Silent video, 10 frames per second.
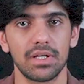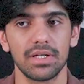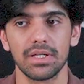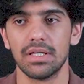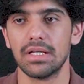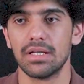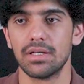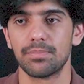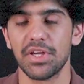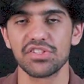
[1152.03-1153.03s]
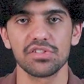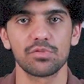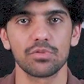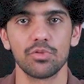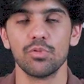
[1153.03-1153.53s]
that
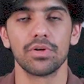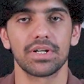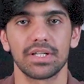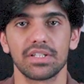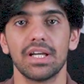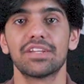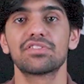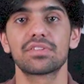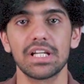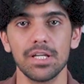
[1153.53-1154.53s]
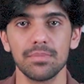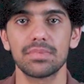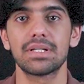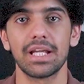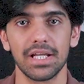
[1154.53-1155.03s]
pages who were at the extreme
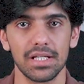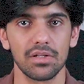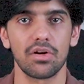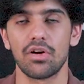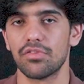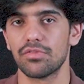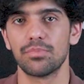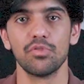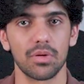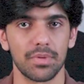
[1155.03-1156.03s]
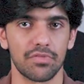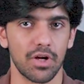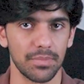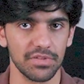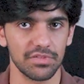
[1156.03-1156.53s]
tail of poor
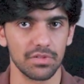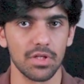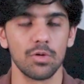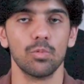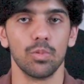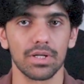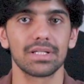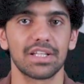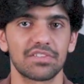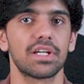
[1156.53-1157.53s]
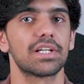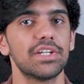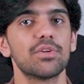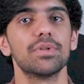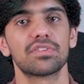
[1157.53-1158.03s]
performance were less
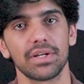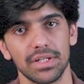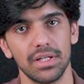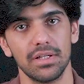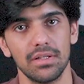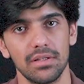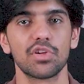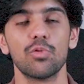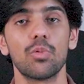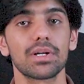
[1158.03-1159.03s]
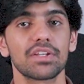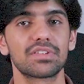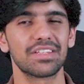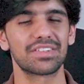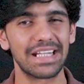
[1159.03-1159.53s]
likely to be cited. So what does
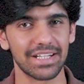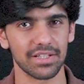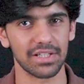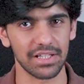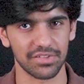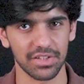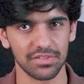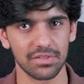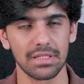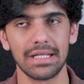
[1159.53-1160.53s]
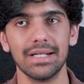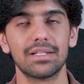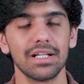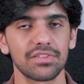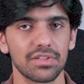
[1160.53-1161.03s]
this data tells us? It
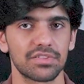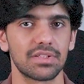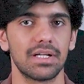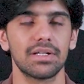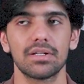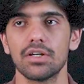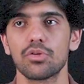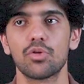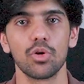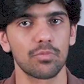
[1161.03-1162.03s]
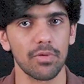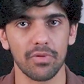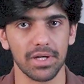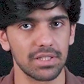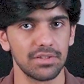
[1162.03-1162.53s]
tells us that core web
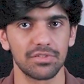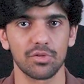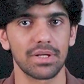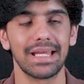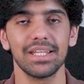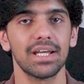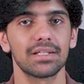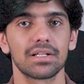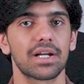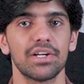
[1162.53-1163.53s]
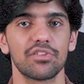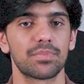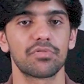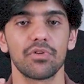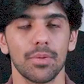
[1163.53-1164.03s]
vitals or any other kind of
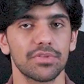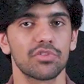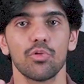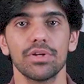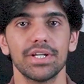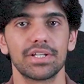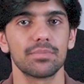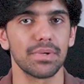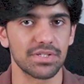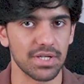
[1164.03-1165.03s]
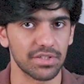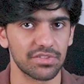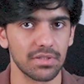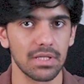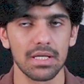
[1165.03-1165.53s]
performance-oriented metrics